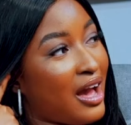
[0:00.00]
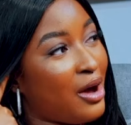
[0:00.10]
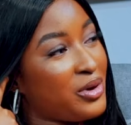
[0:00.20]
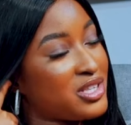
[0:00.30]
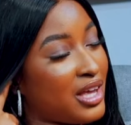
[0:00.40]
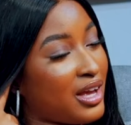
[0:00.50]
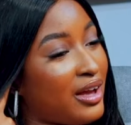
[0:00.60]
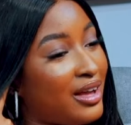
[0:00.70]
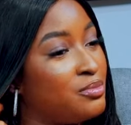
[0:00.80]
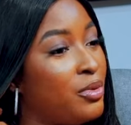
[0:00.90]
I always
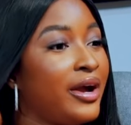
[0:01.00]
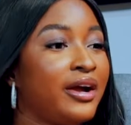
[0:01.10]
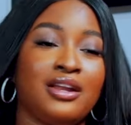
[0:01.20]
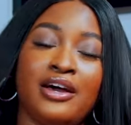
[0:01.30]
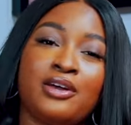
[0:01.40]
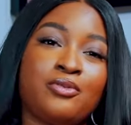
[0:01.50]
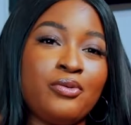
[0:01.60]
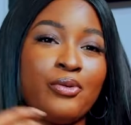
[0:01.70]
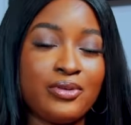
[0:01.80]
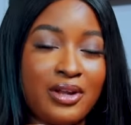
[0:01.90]
admire, like you
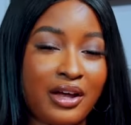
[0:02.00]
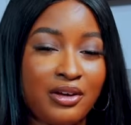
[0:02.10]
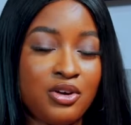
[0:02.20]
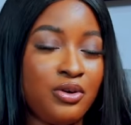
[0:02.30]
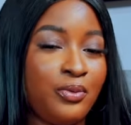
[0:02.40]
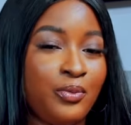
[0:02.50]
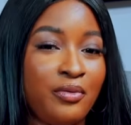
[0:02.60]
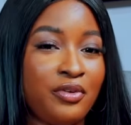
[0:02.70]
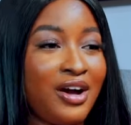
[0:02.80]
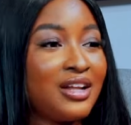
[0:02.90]
know,
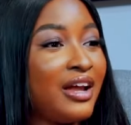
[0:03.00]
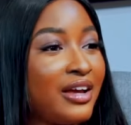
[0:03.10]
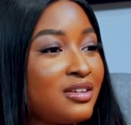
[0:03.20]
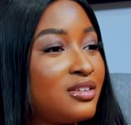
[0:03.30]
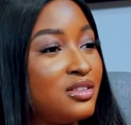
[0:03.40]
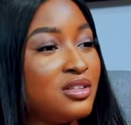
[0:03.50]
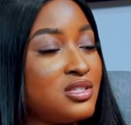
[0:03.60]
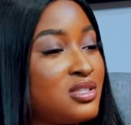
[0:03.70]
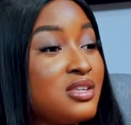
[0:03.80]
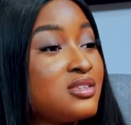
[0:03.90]
when we've had like
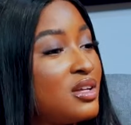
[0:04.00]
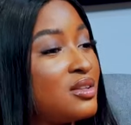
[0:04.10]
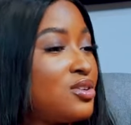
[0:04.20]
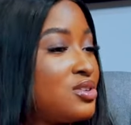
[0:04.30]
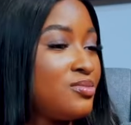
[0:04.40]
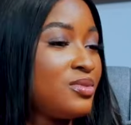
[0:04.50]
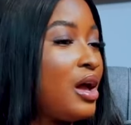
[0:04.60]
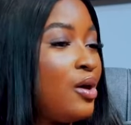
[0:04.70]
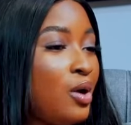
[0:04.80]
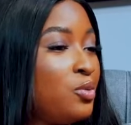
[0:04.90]
the season, because
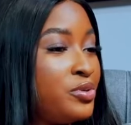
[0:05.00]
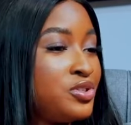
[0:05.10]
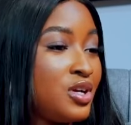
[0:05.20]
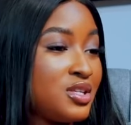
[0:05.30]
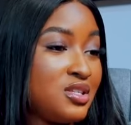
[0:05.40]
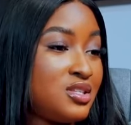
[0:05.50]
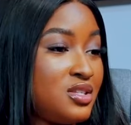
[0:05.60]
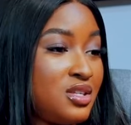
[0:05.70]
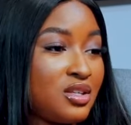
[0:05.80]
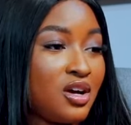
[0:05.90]
now I will put you as a
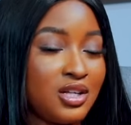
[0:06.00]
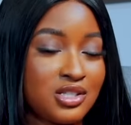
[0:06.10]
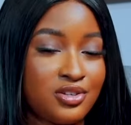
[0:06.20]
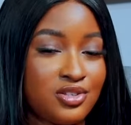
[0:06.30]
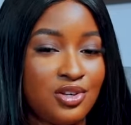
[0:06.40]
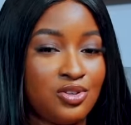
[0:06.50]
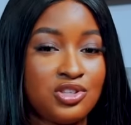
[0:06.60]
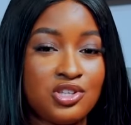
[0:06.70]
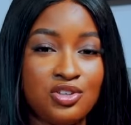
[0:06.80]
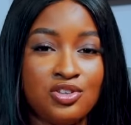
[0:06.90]
seasoned cat because you're
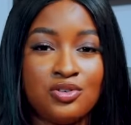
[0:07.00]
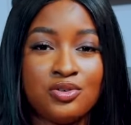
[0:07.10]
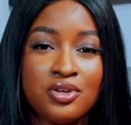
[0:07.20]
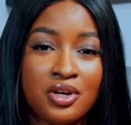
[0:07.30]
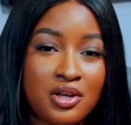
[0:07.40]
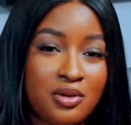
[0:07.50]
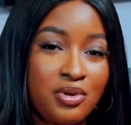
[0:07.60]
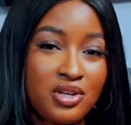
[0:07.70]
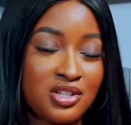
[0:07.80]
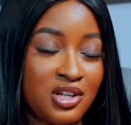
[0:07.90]
not a new
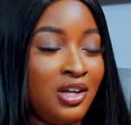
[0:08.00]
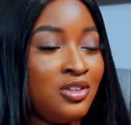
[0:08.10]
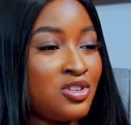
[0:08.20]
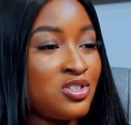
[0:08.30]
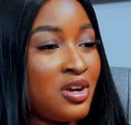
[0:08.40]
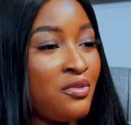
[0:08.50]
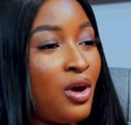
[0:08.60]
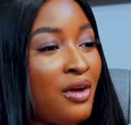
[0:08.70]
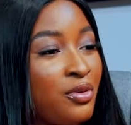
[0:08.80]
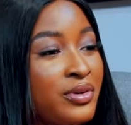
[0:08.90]
person in the industry.
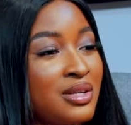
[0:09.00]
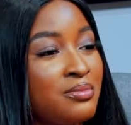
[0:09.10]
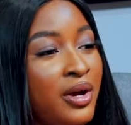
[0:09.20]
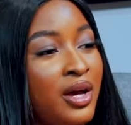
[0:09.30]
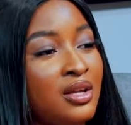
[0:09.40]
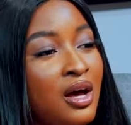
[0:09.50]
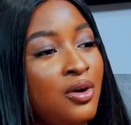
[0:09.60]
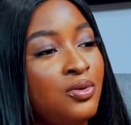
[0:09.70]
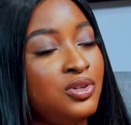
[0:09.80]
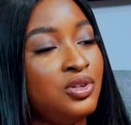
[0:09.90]
I've always admired
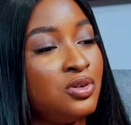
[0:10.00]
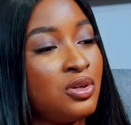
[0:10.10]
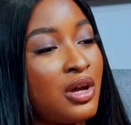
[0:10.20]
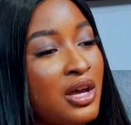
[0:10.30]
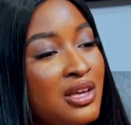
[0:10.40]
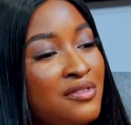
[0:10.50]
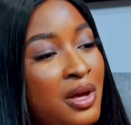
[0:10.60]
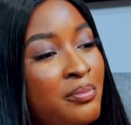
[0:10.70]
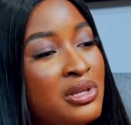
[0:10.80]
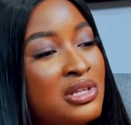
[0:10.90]
how, you know, you guys have
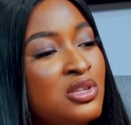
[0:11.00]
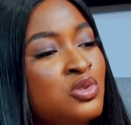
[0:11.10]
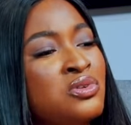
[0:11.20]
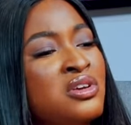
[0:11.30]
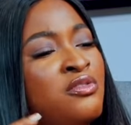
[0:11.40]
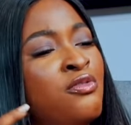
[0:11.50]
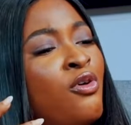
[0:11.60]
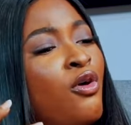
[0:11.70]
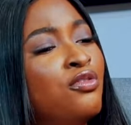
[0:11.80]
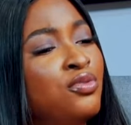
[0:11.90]
the ability to
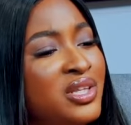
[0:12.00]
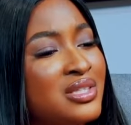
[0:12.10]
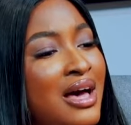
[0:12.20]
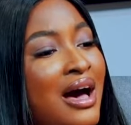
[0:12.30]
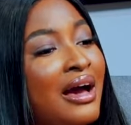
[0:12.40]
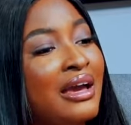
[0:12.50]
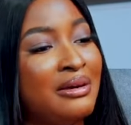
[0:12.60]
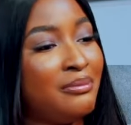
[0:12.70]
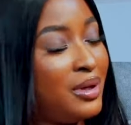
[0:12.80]
evolve with time.